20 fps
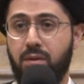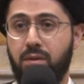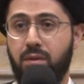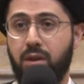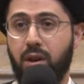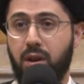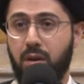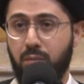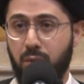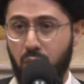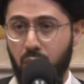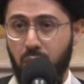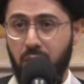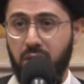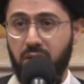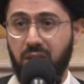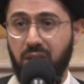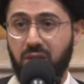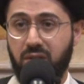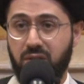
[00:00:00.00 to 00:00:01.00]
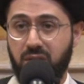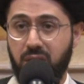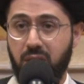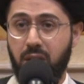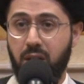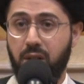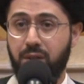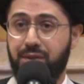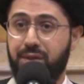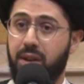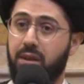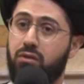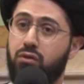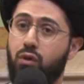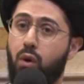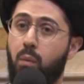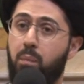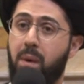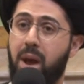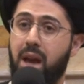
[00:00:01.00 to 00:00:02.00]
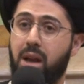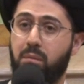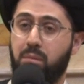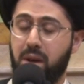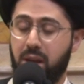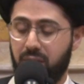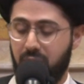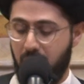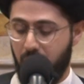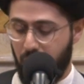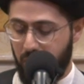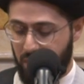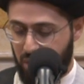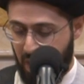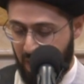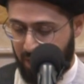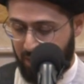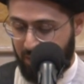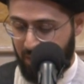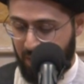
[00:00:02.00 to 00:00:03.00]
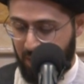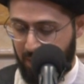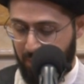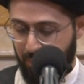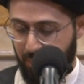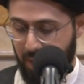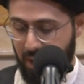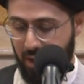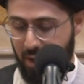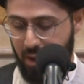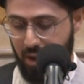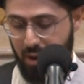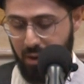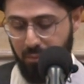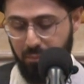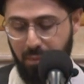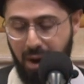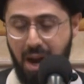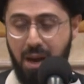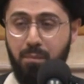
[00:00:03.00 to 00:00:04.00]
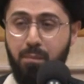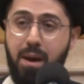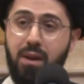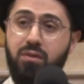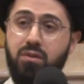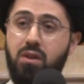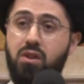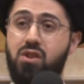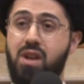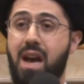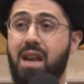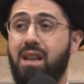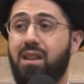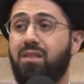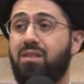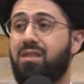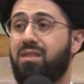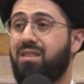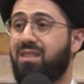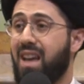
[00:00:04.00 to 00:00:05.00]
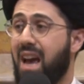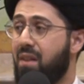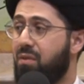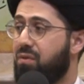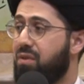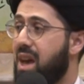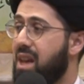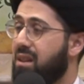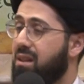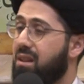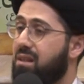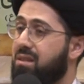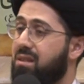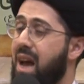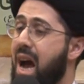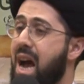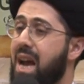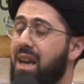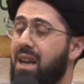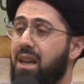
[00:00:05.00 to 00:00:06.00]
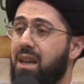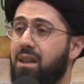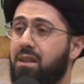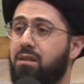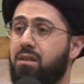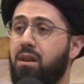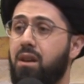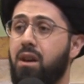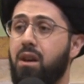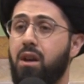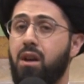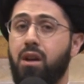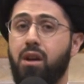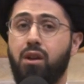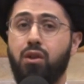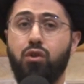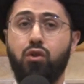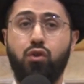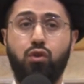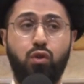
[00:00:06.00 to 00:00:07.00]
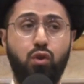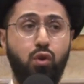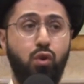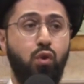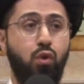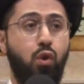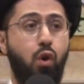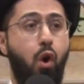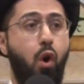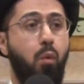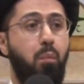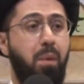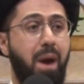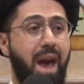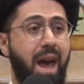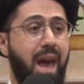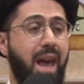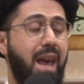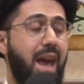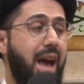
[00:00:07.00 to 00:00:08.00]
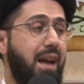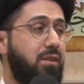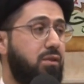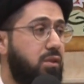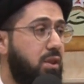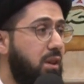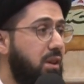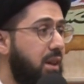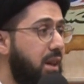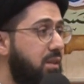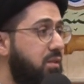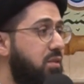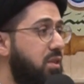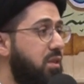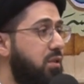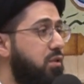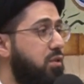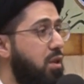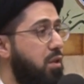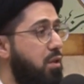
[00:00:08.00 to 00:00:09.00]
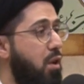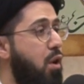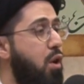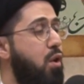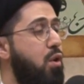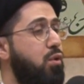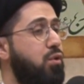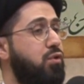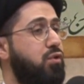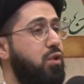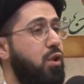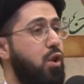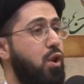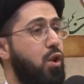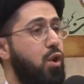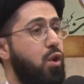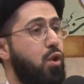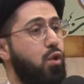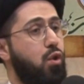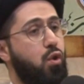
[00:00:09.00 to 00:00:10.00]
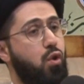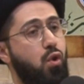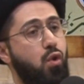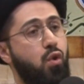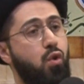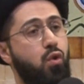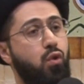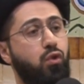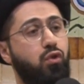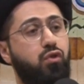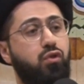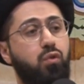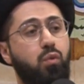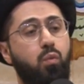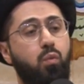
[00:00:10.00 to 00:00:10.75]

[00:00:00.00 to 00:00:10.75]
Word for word: the community still disobeyed me. They rejected my message. And instead, they decided to obey and to listen to those whose